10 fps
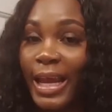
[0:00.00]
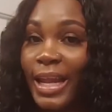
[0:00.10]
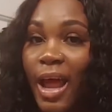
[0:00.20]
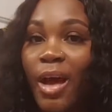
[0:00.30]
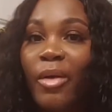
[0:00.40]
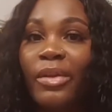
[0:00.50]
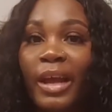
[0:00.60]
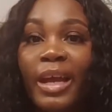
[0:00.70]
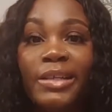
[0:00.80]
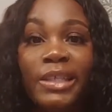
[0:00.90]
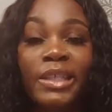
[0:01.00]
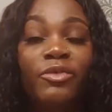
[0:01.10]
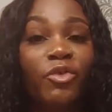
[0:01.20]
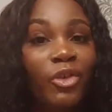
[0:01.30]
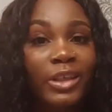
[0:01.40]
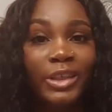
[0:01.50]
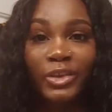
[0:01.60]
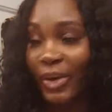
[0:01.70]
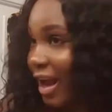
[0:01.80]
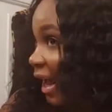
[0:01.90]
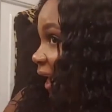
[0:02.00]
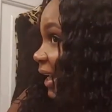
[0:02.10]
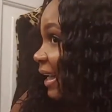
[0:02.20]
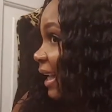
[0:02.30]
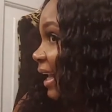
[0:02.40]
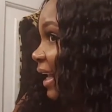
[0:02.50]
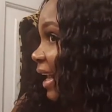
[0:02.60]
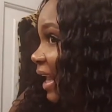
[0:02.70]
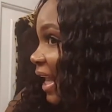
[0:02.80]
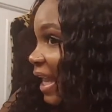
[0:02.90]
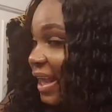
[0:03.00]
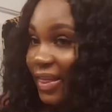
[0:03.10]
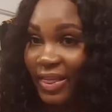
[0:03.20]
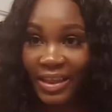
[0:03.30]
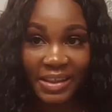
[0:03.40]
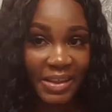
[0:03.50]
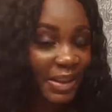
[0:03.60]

and now the hair is fully dry, and this